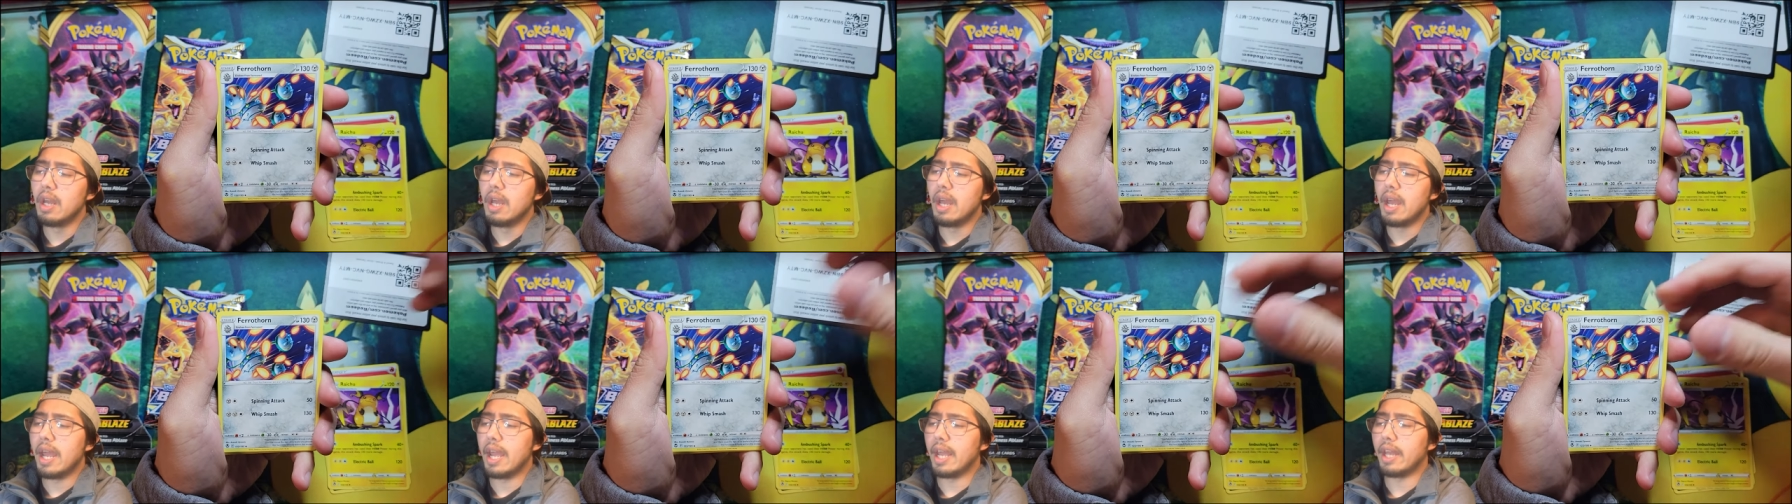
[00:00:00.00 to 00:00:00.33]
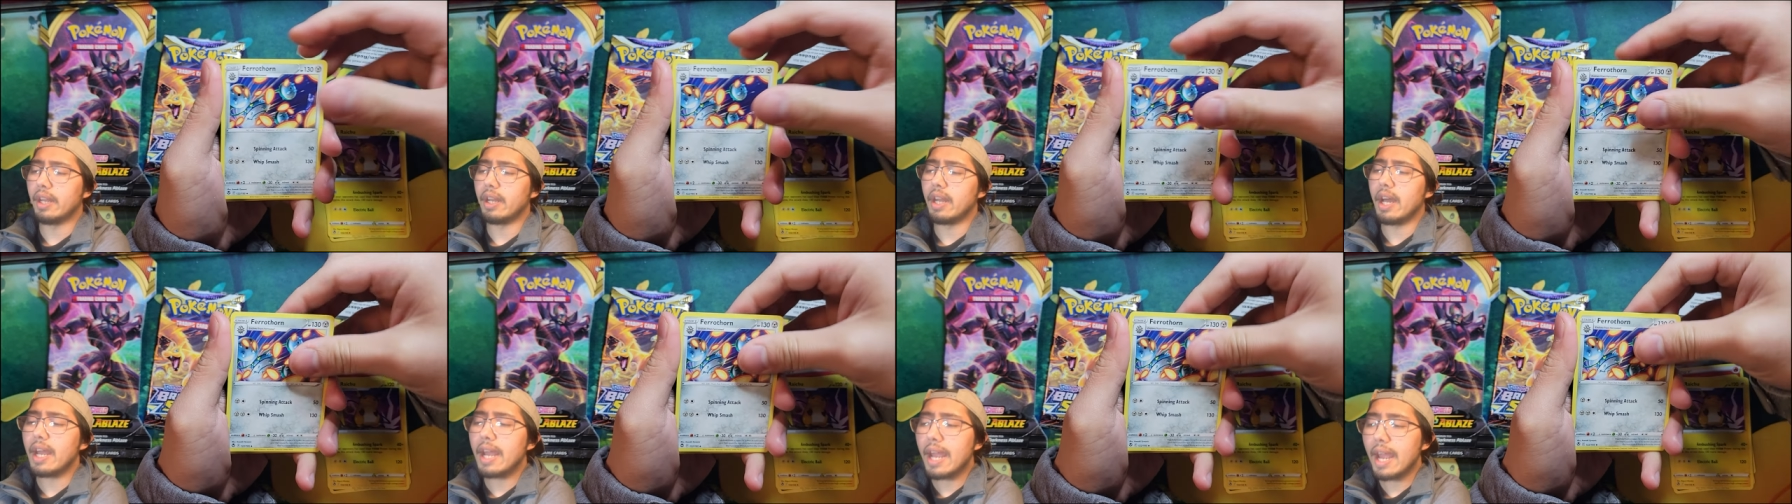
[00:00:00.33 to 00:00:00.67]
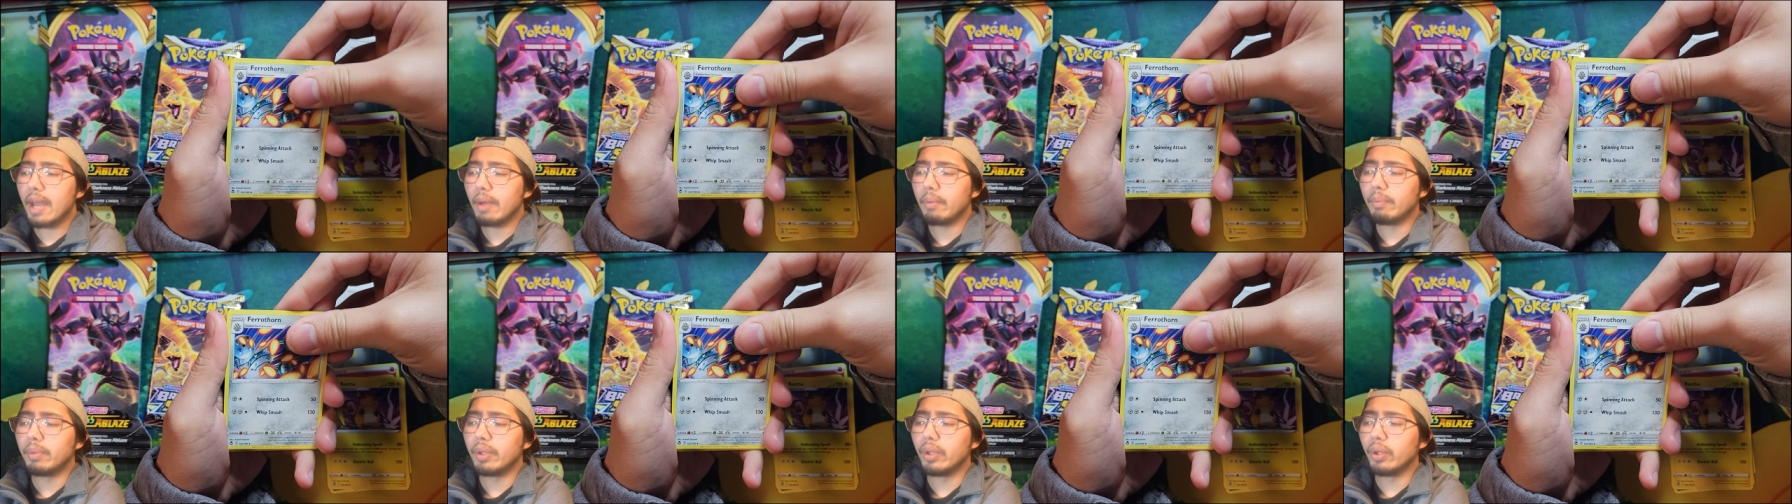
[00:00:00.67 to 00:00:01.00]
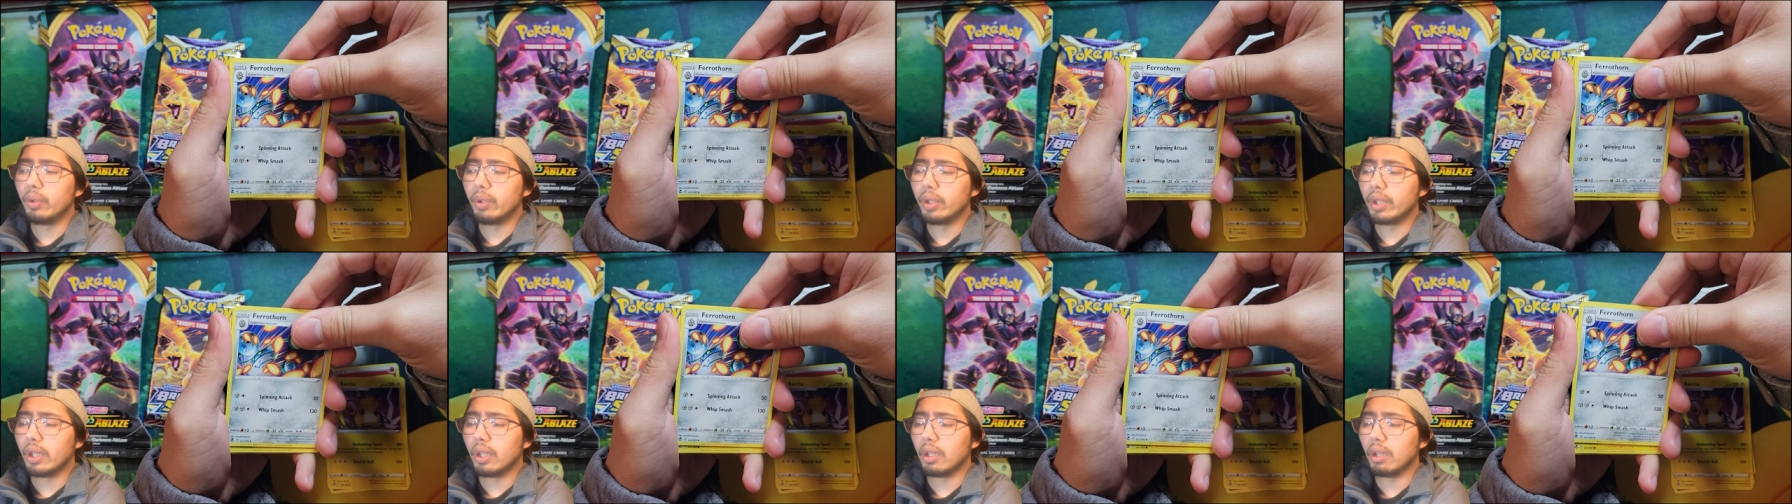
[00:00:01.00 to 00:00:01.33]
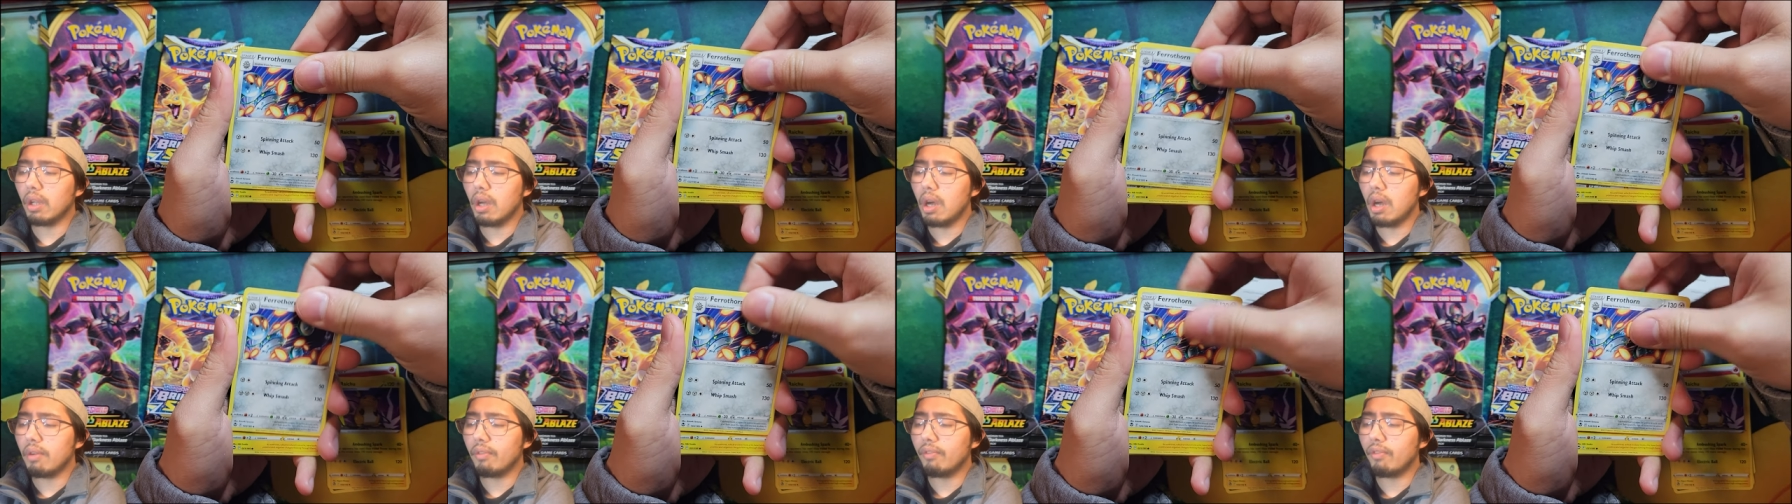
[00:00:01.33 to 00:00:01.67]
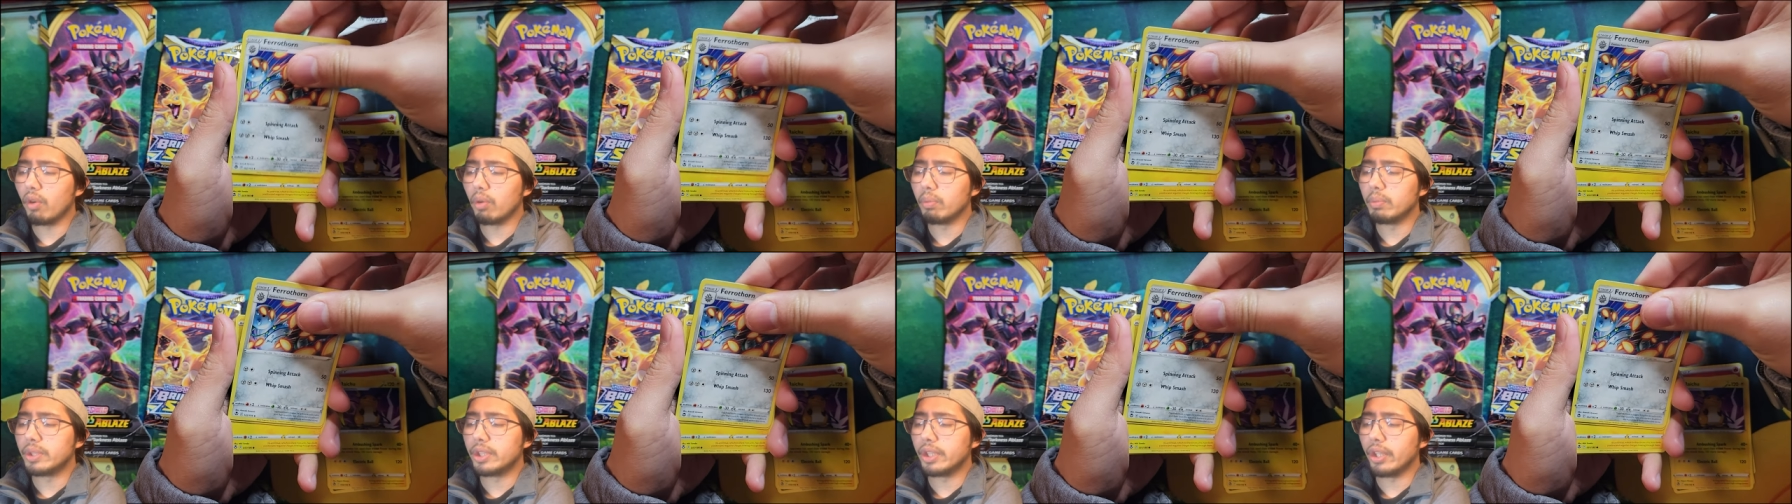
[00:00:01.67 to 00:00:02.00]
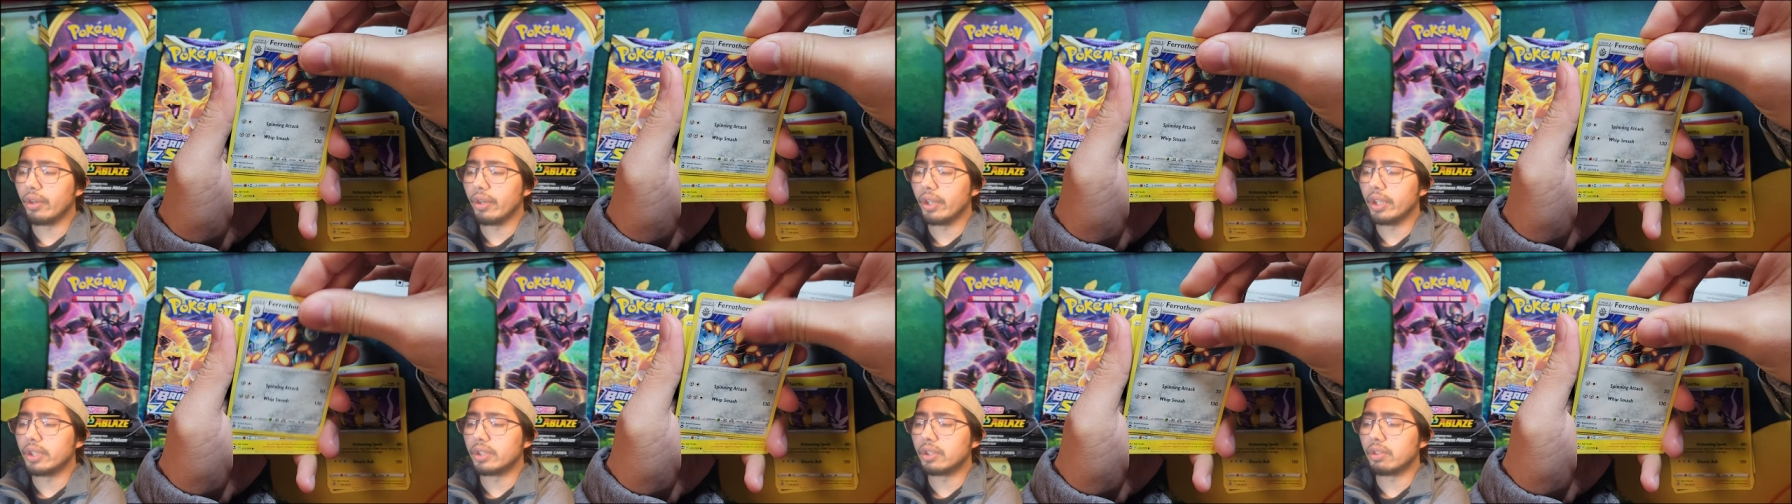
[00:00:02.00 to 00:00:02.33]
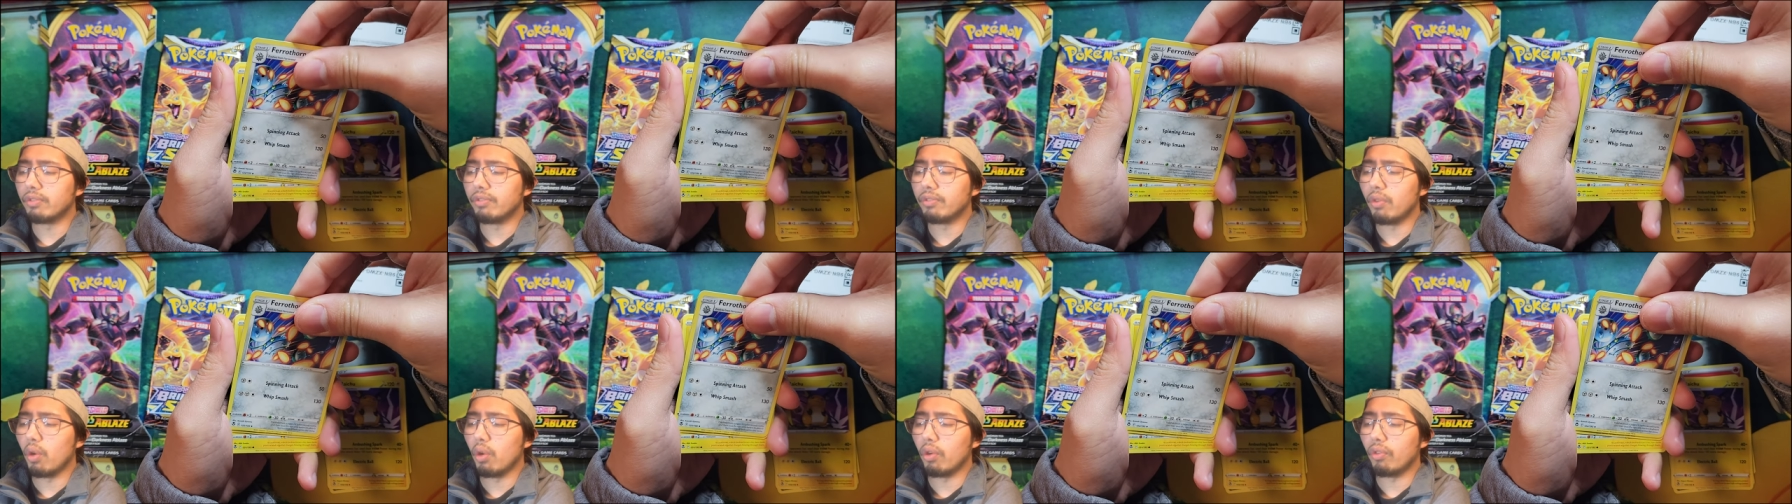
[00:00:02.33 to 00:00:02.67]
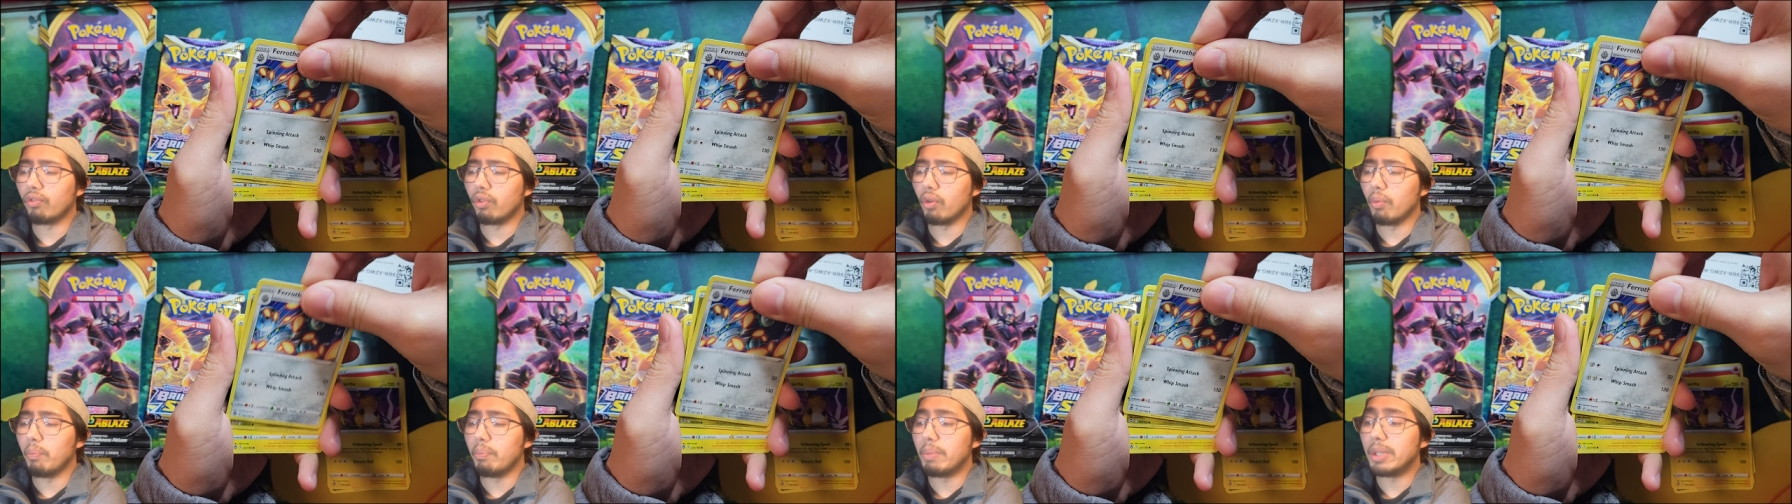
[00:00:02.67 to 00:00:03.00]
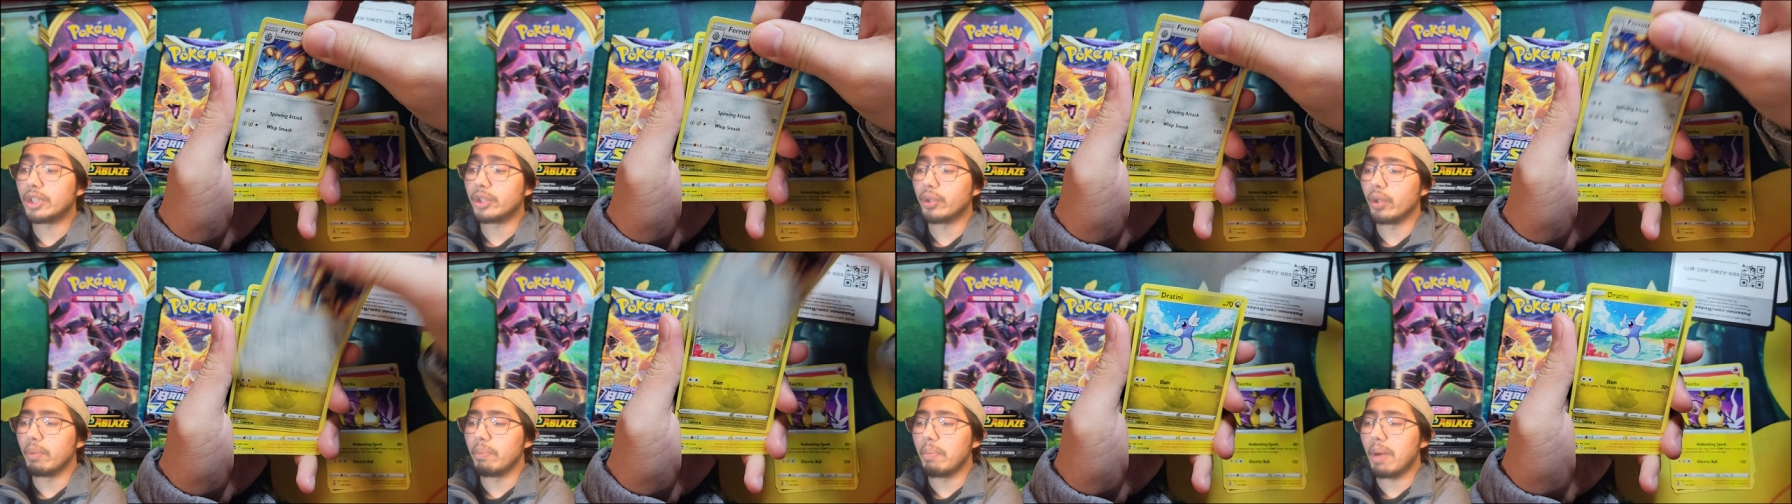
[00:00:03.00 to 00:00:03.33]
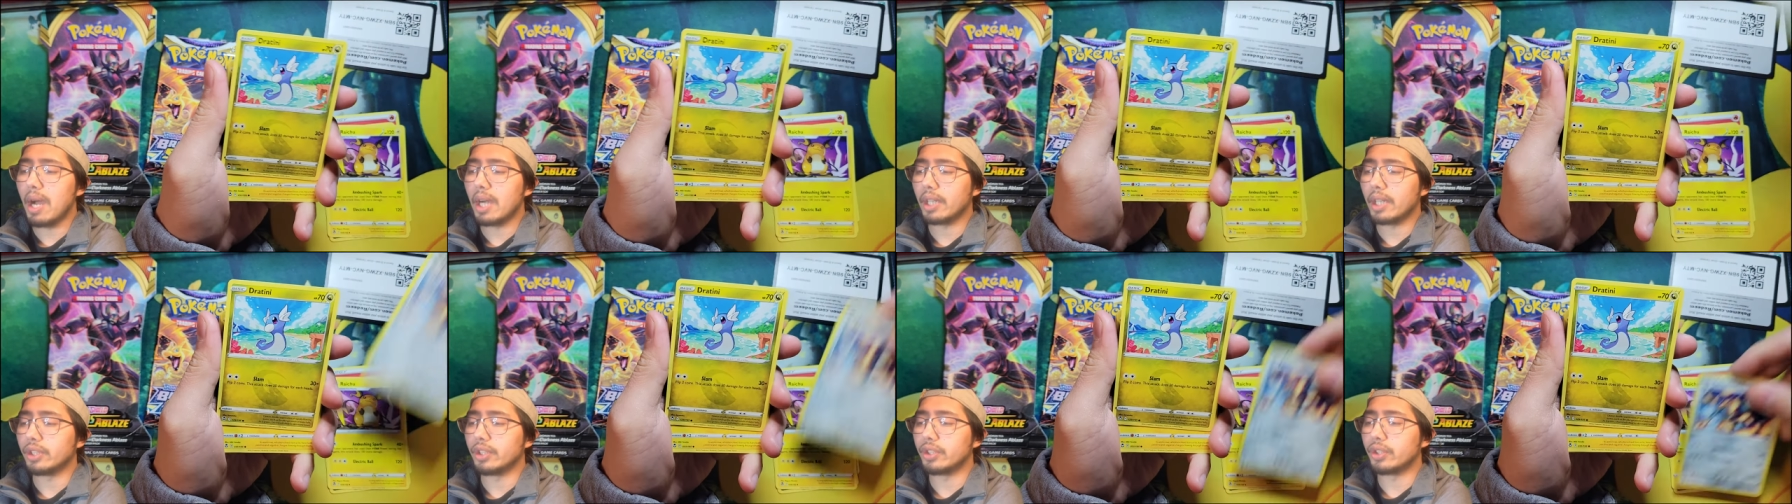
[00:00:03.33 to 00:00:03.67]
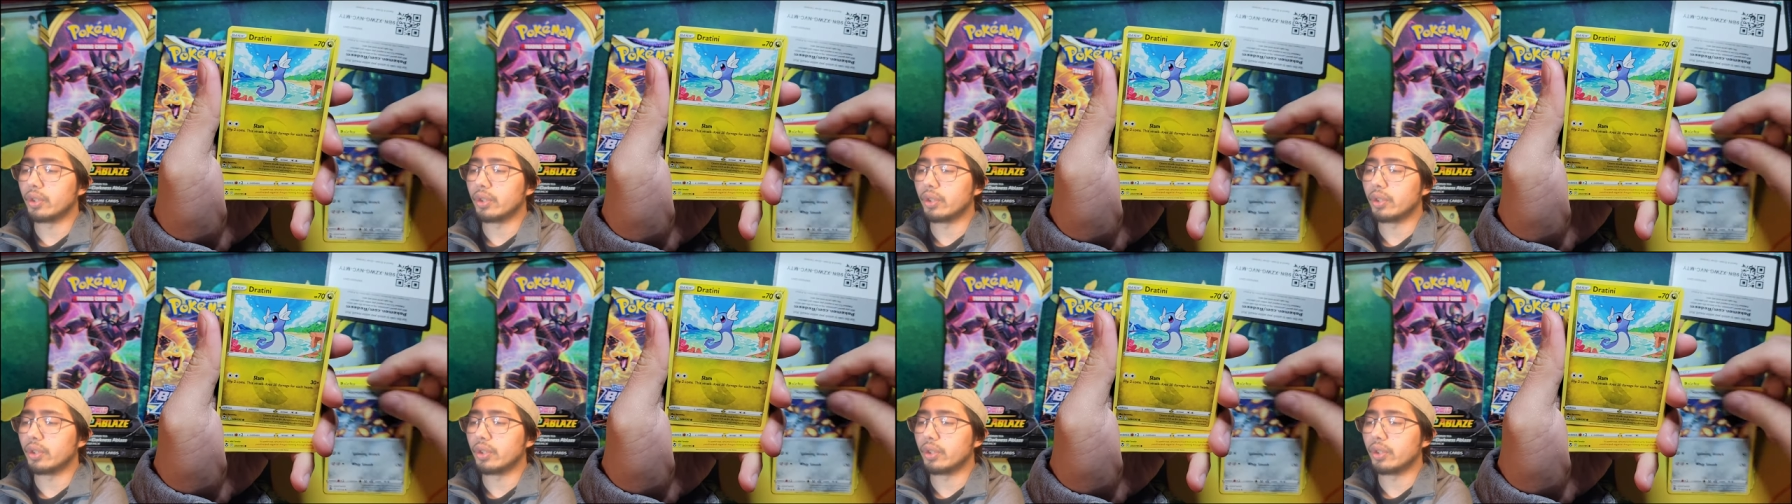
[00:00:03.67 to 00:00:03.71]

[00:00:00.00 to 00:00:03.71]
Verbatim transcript: And I am doing a long form series for mystery boxes,